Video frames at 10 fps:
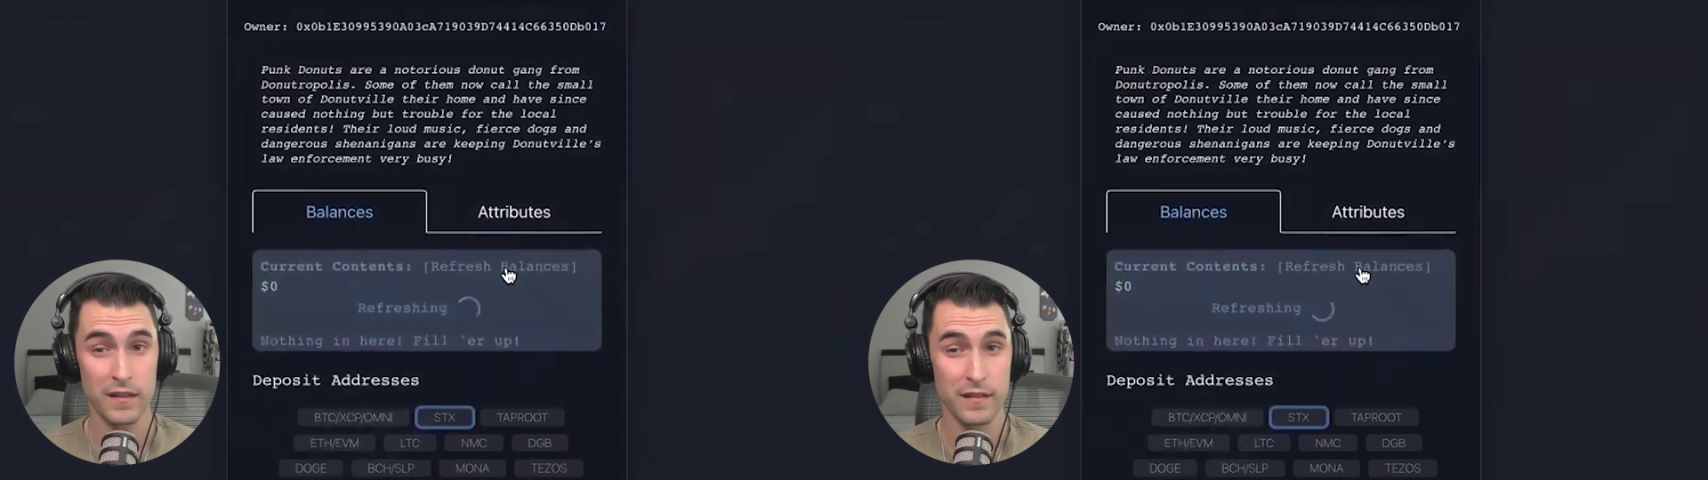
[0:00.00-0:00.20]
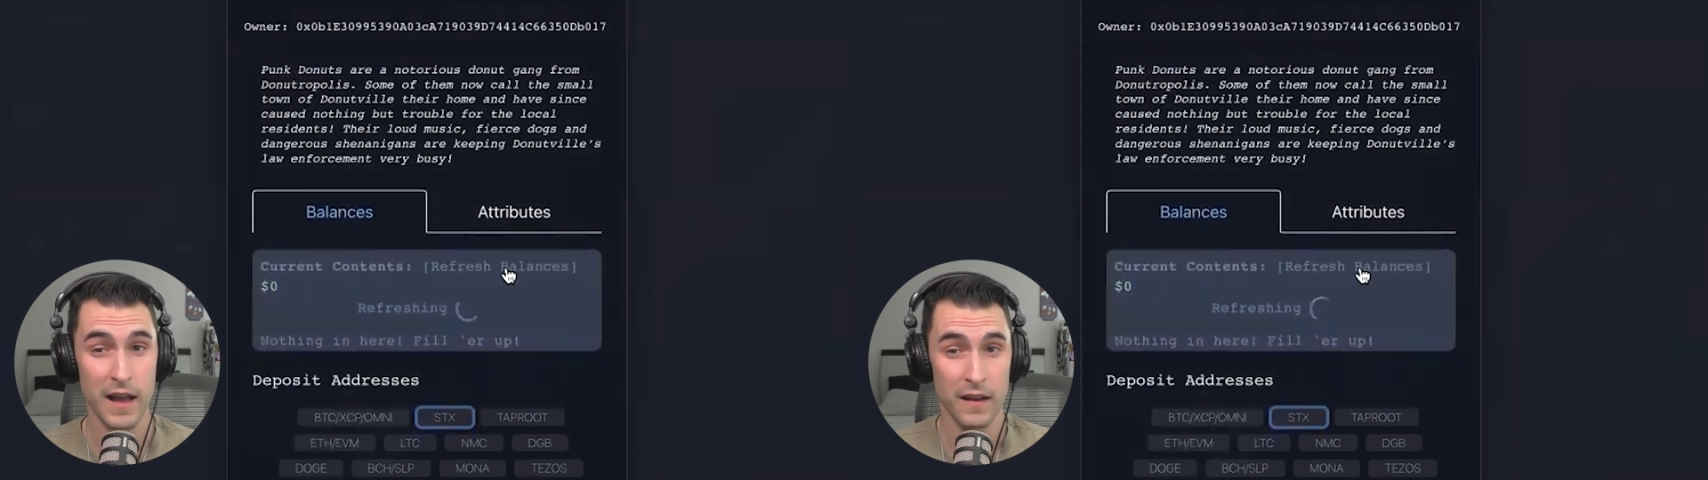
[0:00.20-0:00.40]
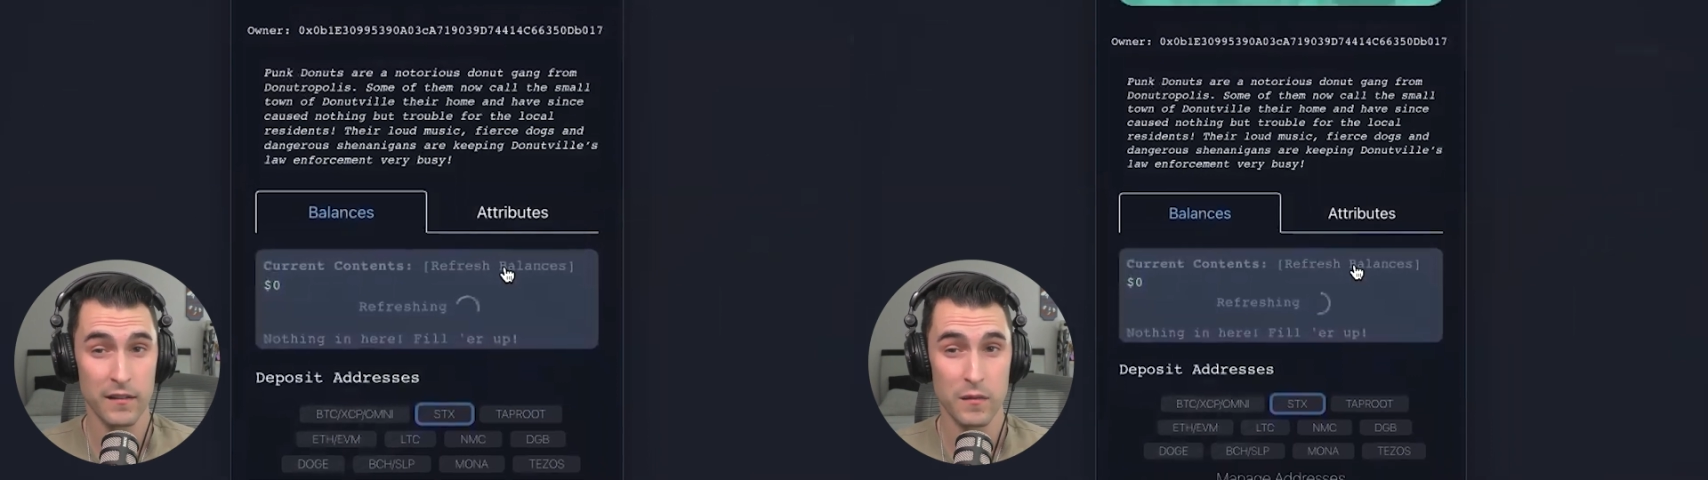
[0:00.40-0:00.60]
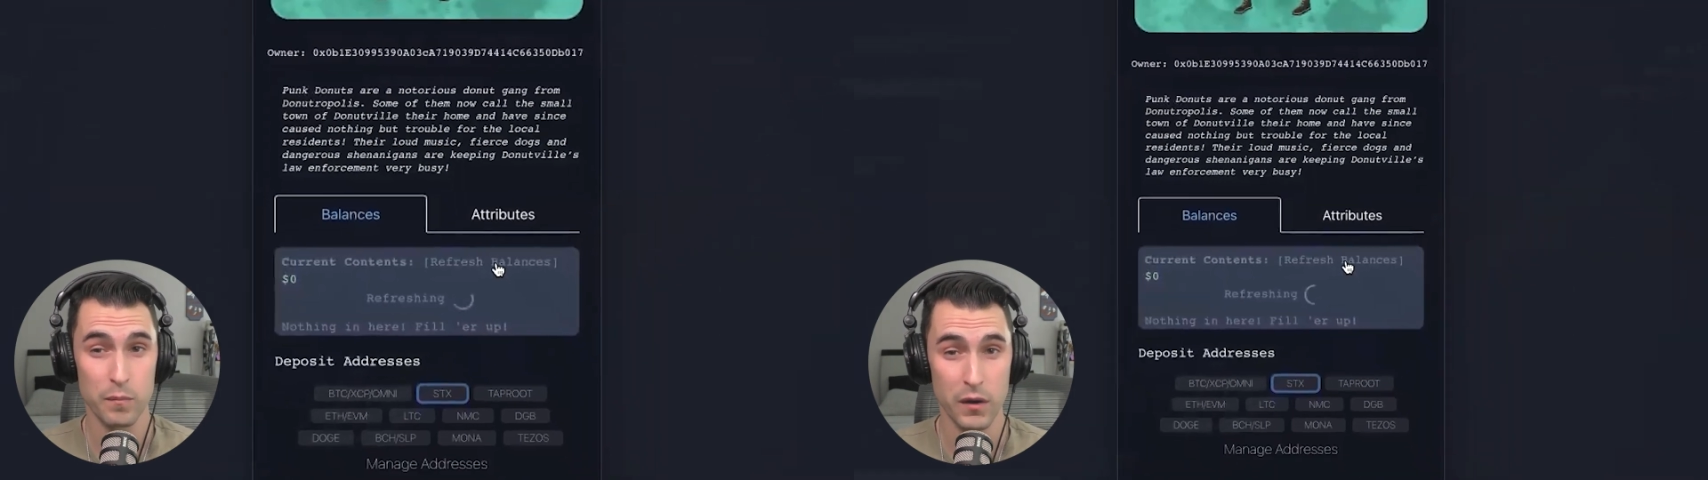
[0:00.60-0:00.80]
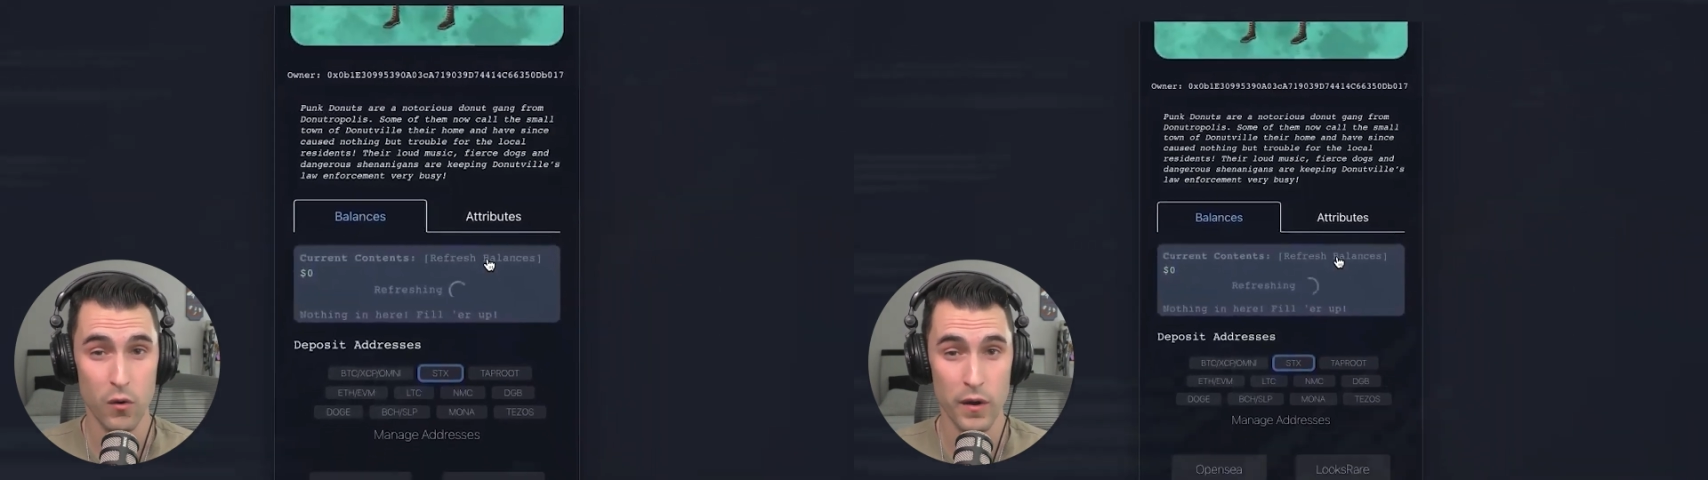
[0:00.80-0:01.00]
stacks in
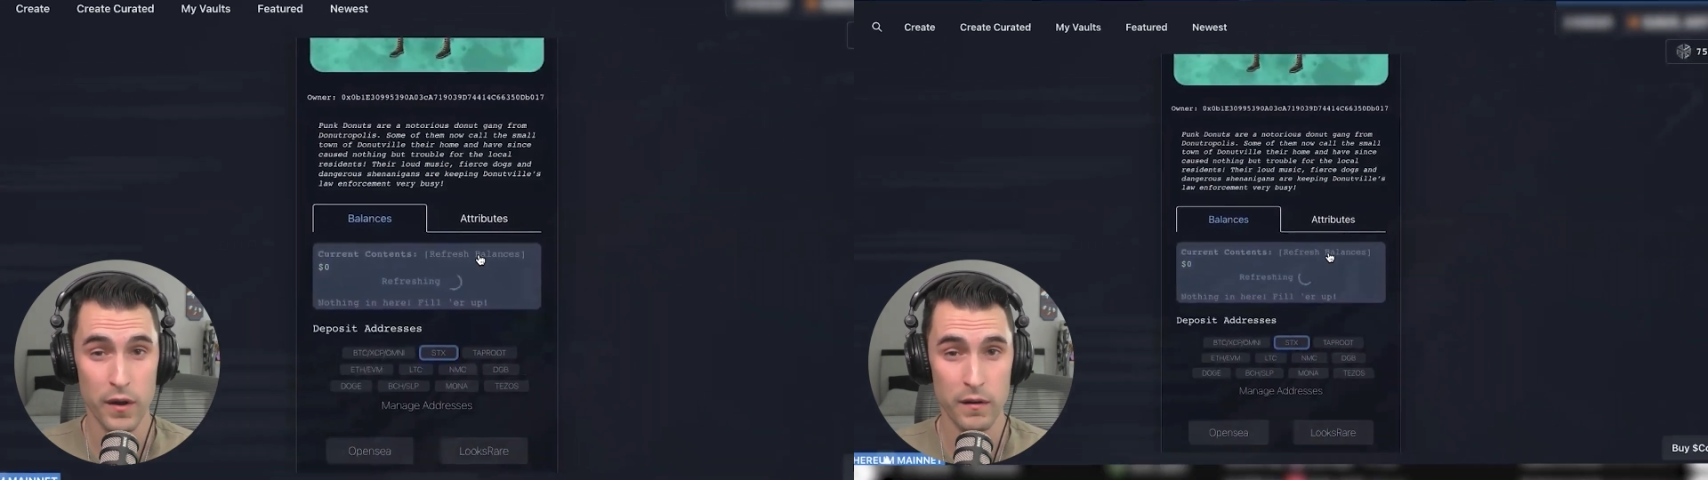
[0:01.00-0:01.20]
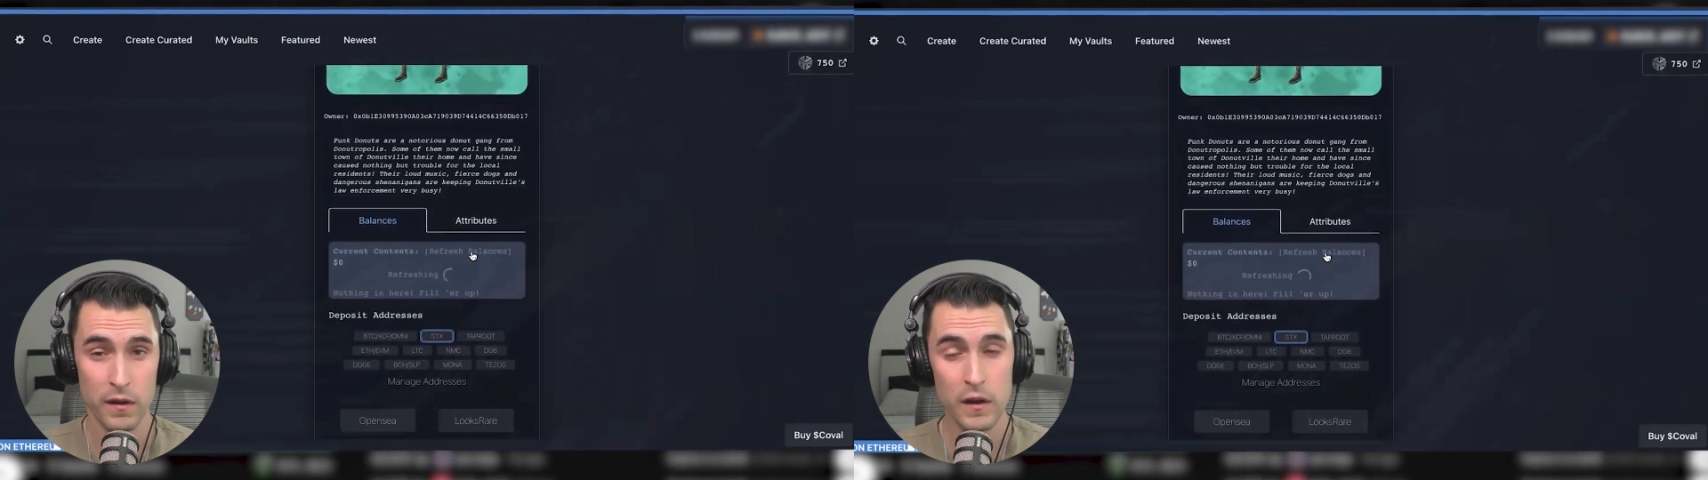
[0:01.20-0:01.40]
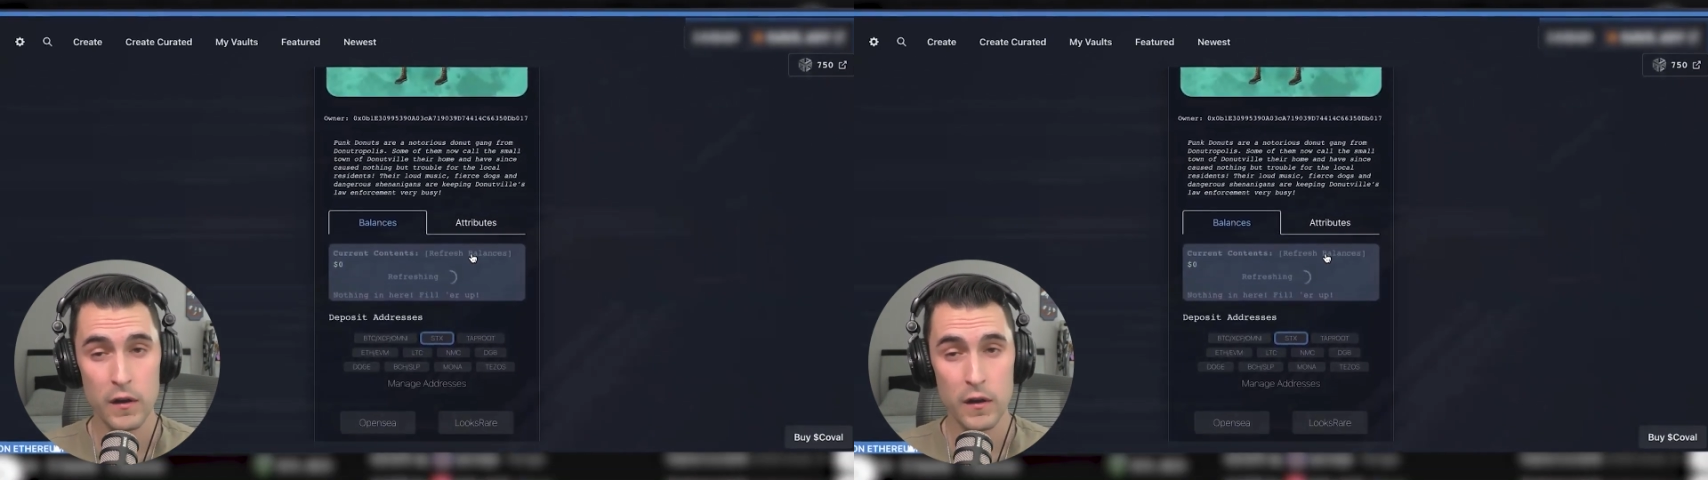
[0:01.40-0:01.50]
Bitcoin